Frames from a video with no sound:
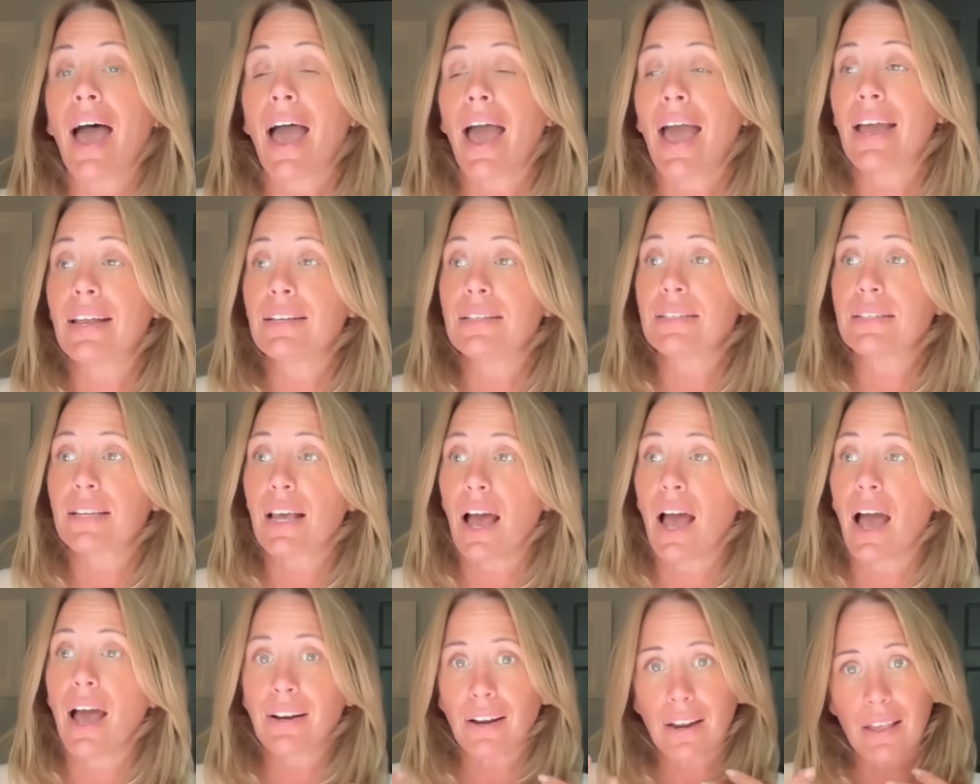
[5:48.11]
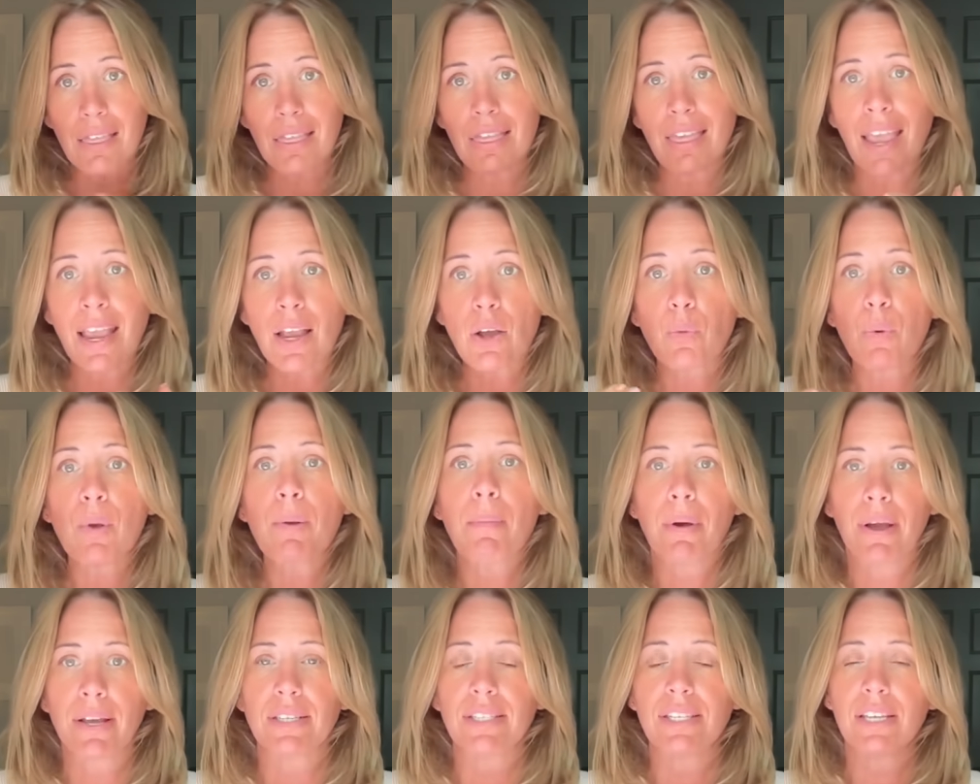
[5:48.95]
And I think
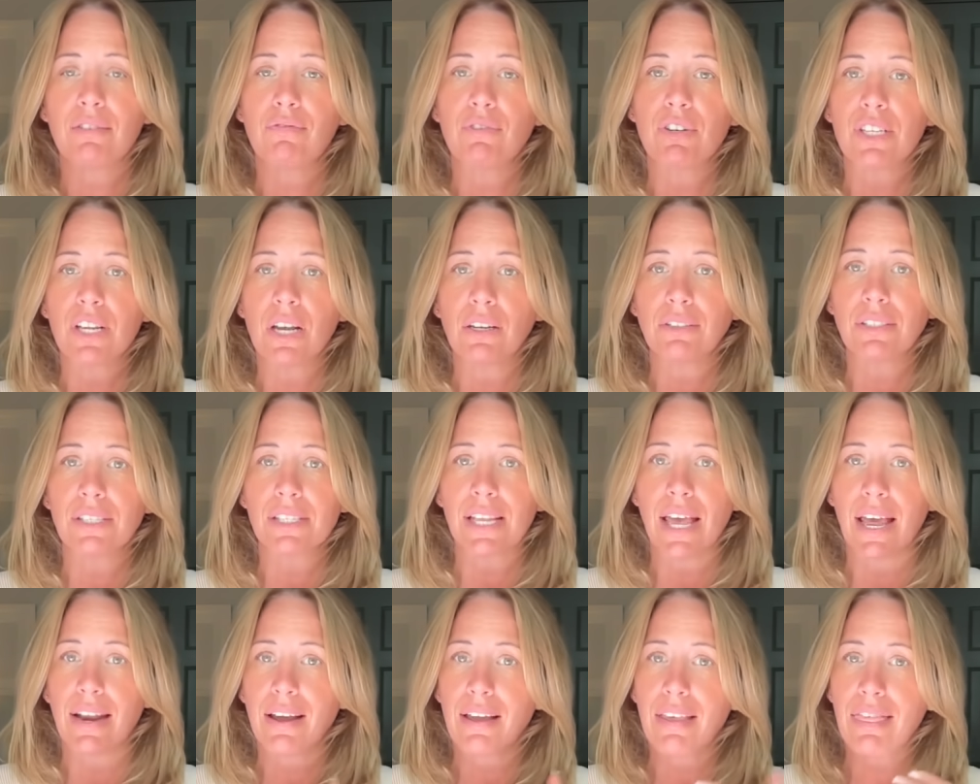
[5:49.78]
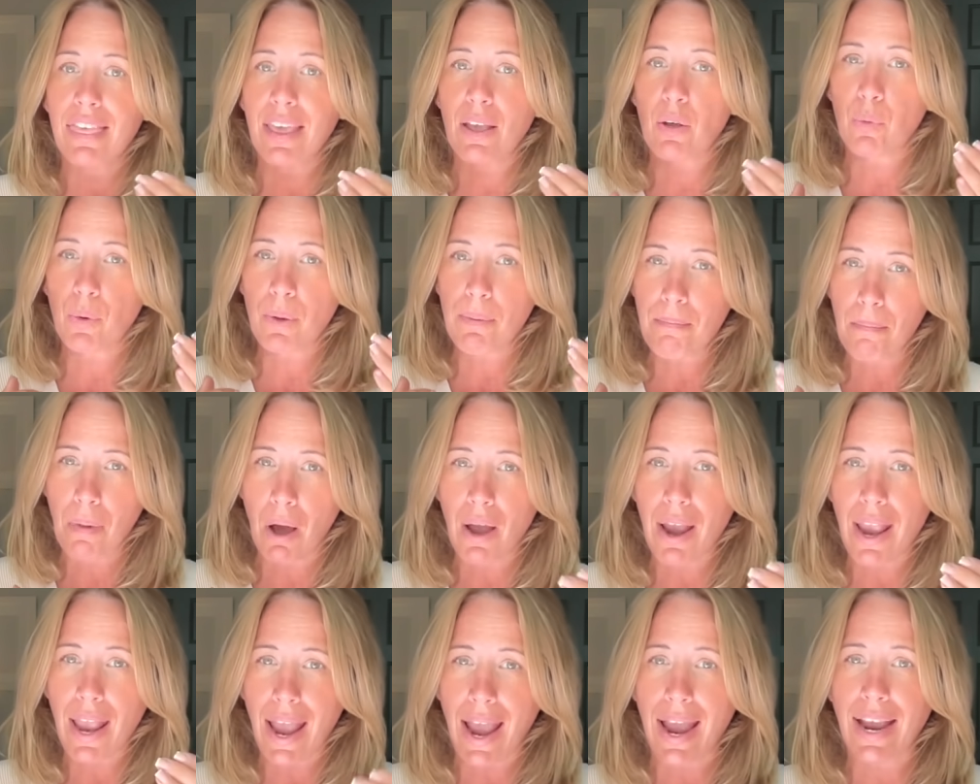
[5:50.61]
we might see results then. I think we
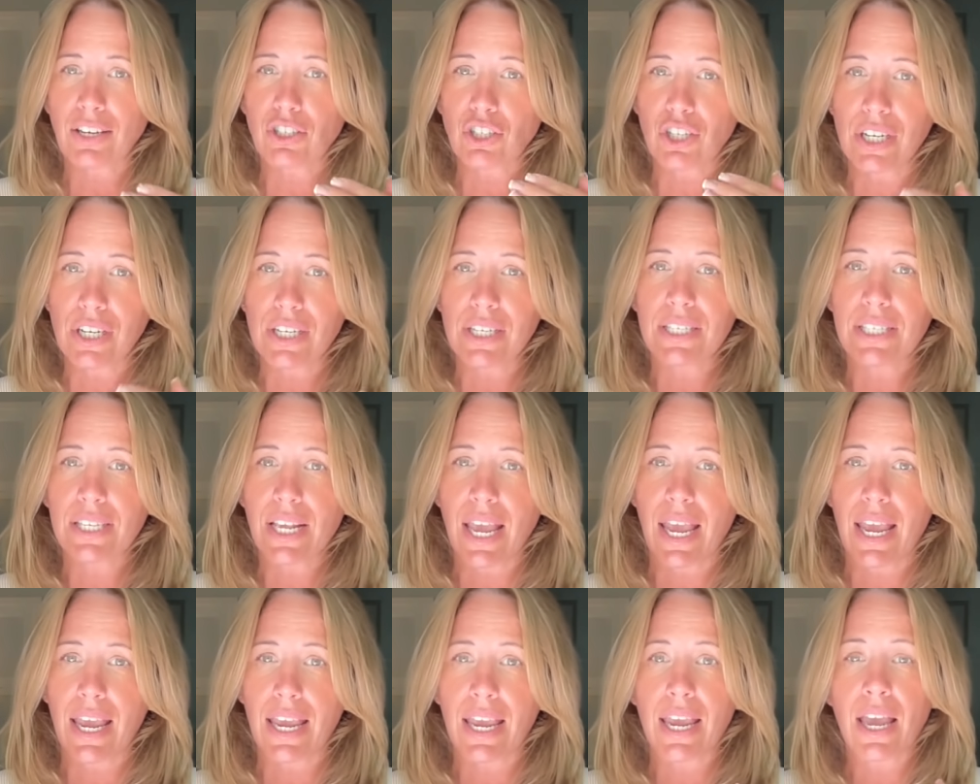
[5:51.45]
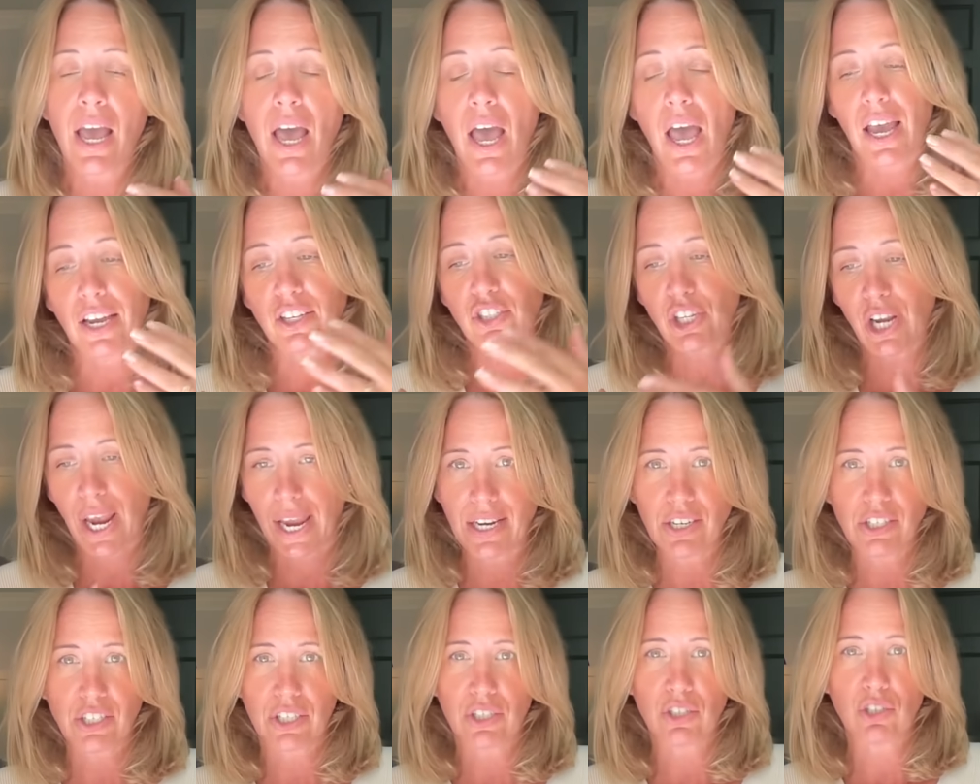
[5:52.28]
might actually see a
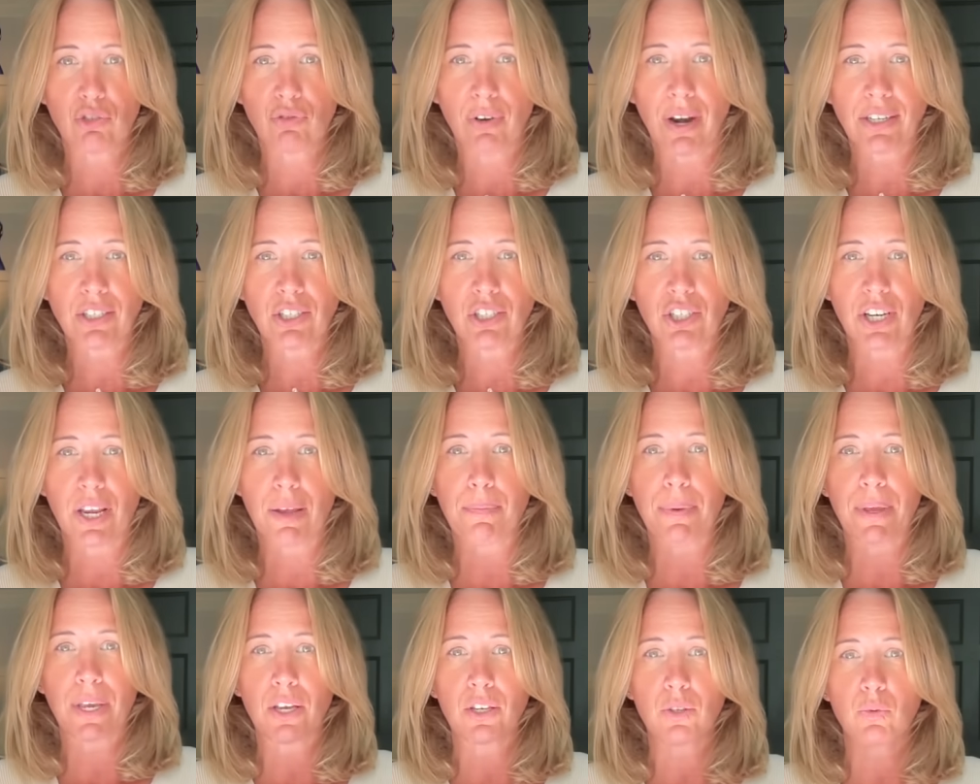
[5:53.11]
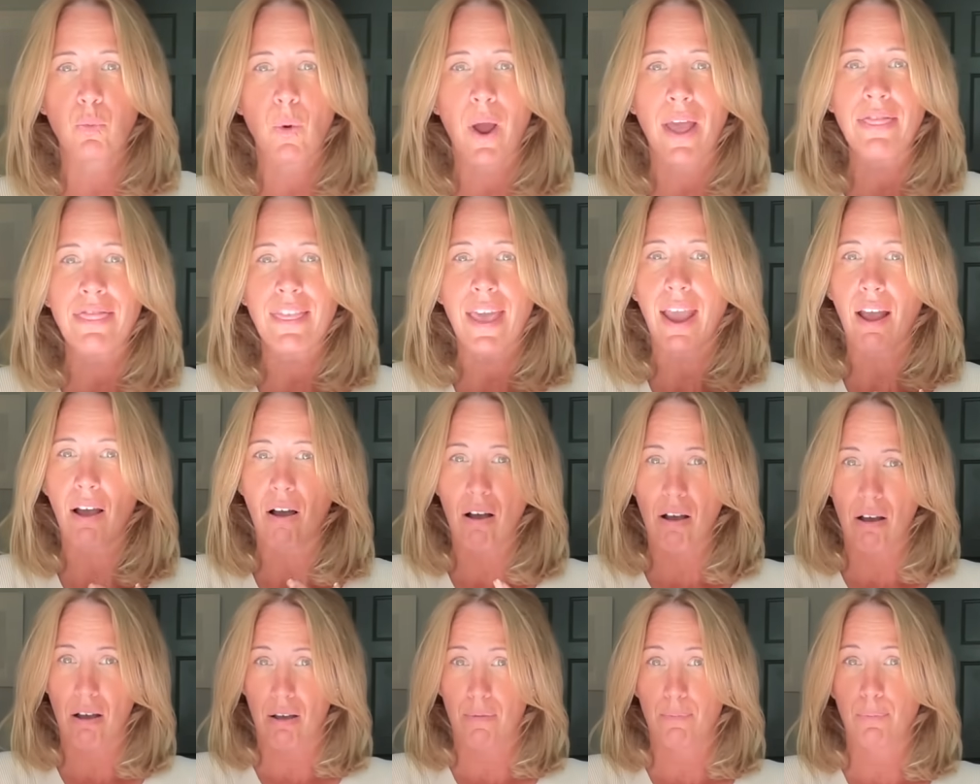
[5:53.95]
change in strategy, because when they
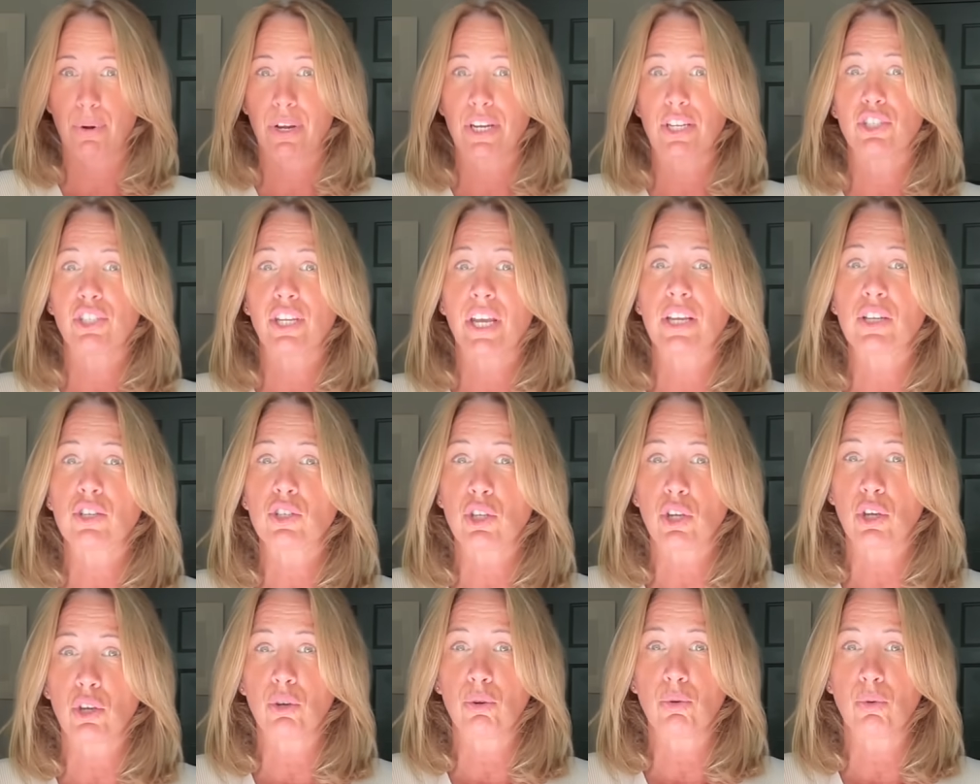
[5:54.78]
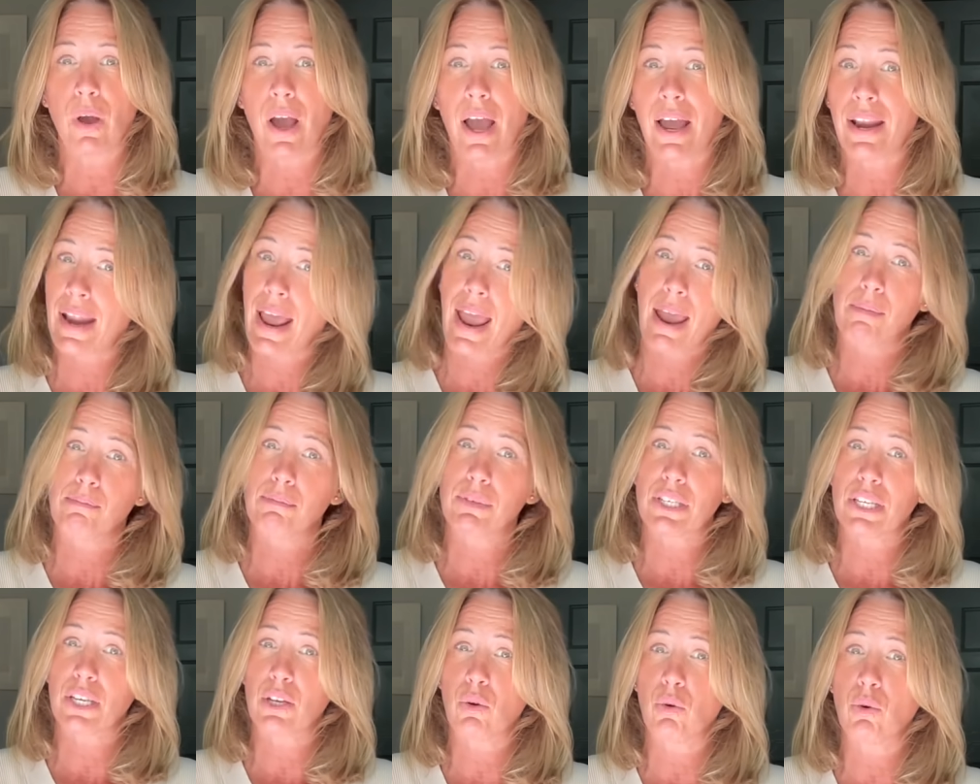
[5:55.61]
are preaching to an
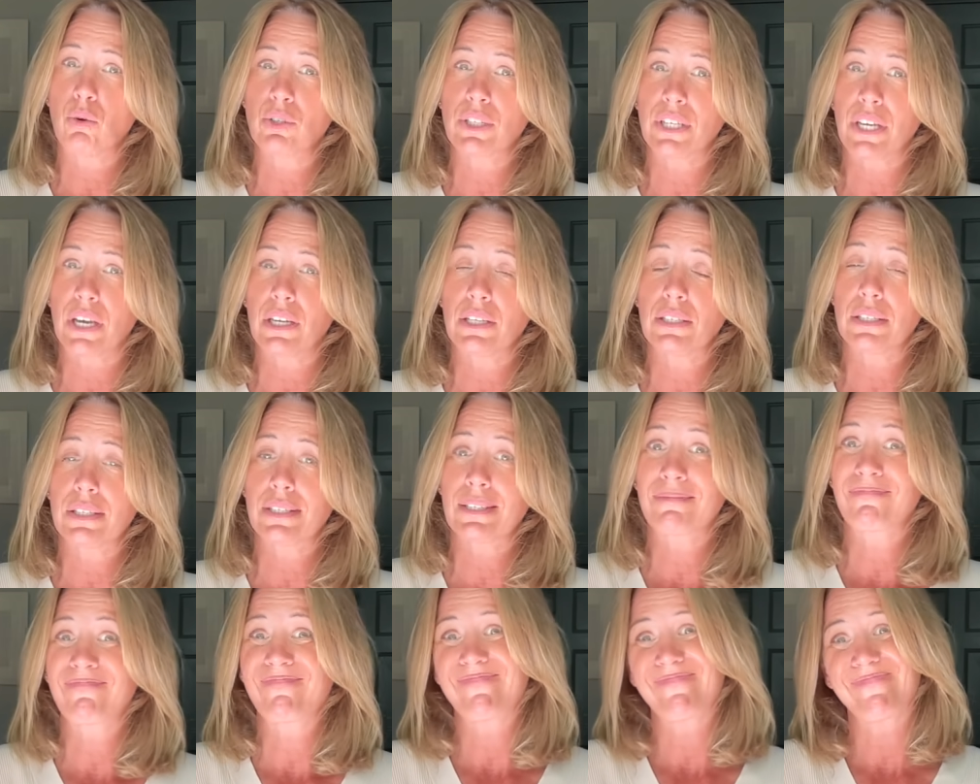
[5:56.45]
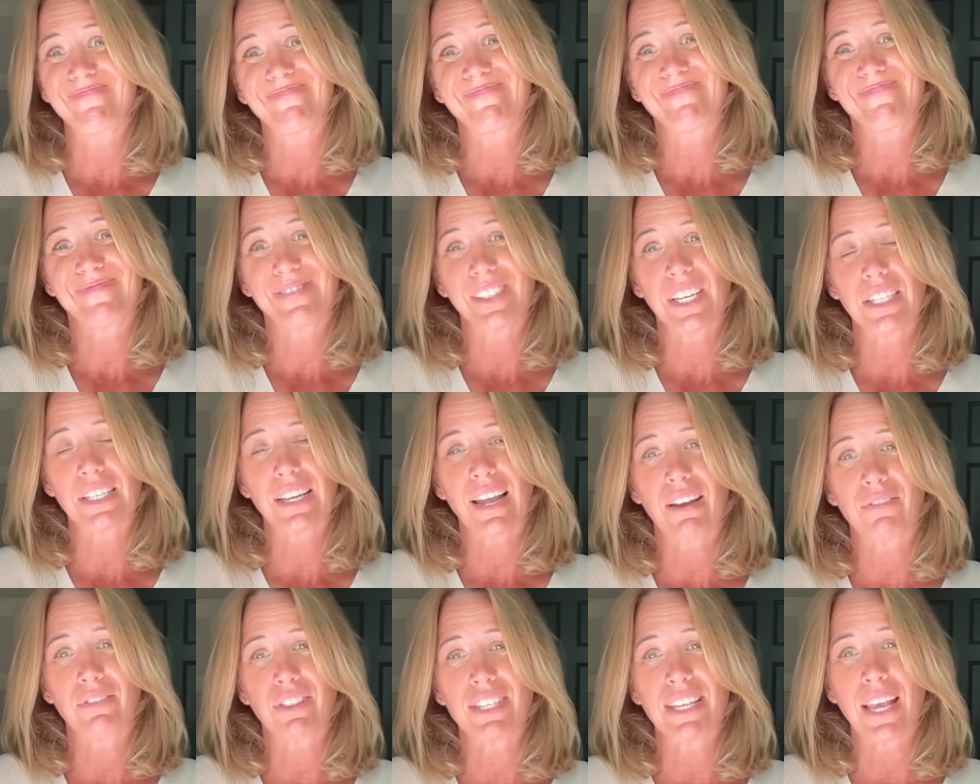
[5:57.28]
empty audience, it doesn't
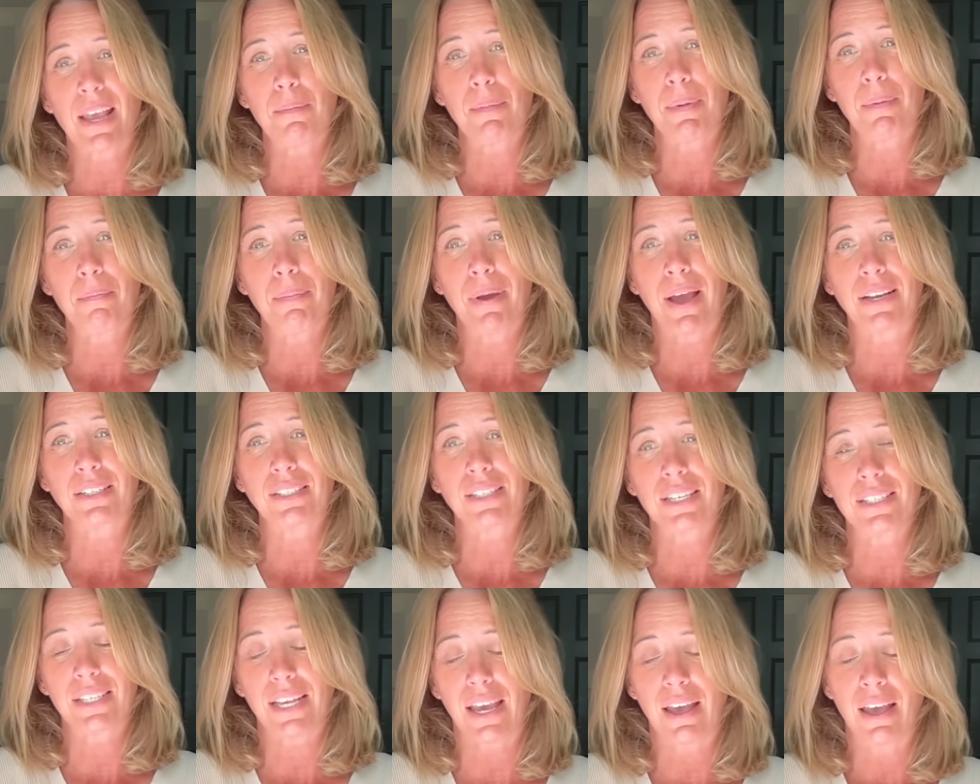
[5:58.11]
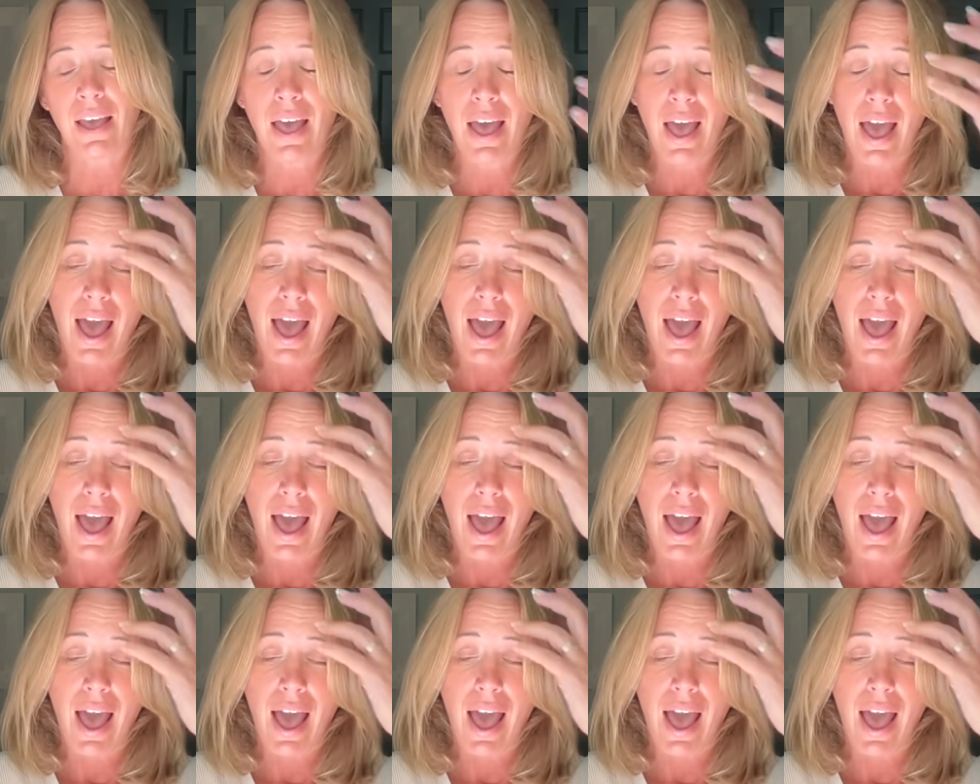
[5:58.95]
have the same impact, does it?